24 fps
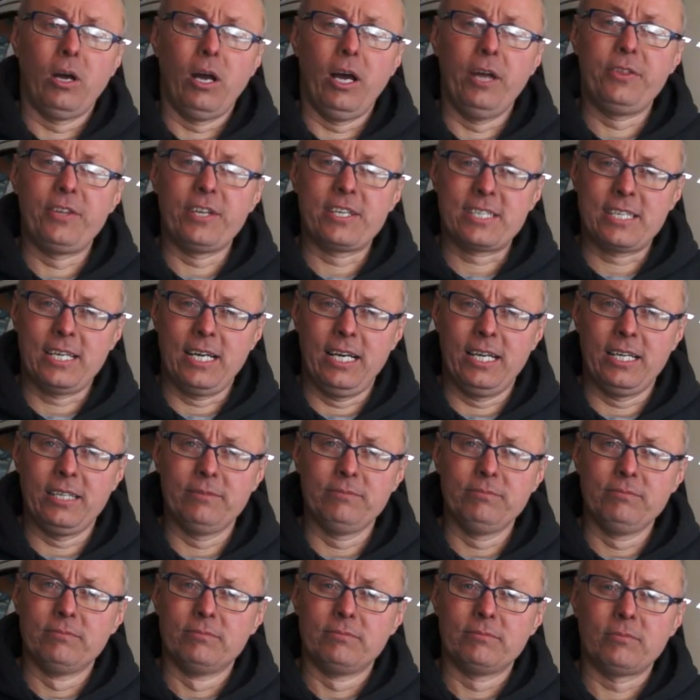At the
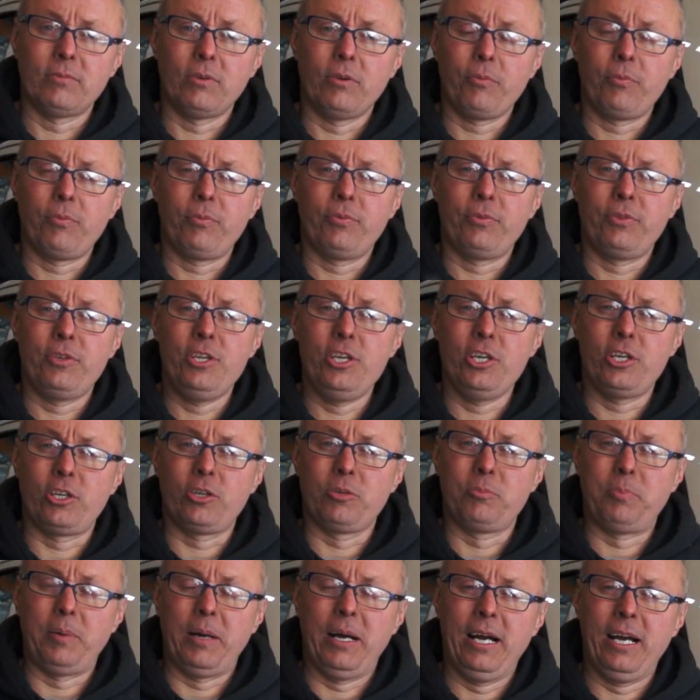time you
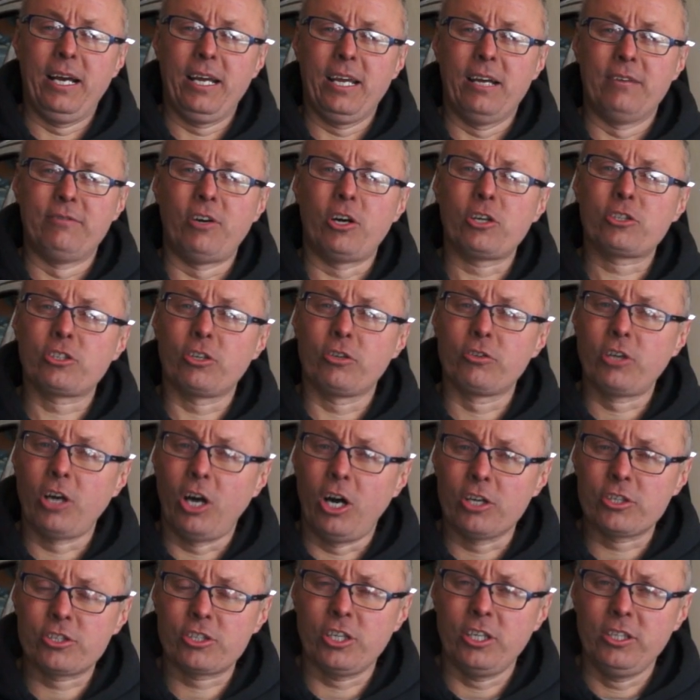could buy a Vauxhall
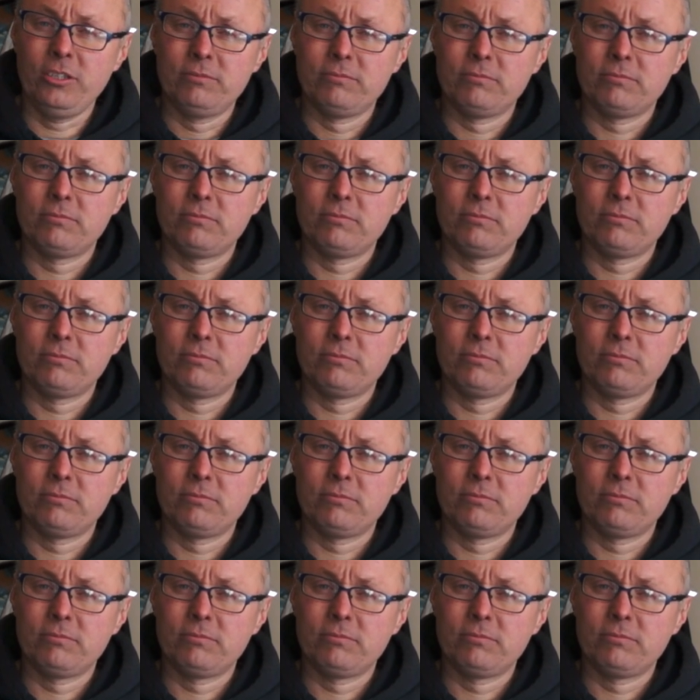Corsa,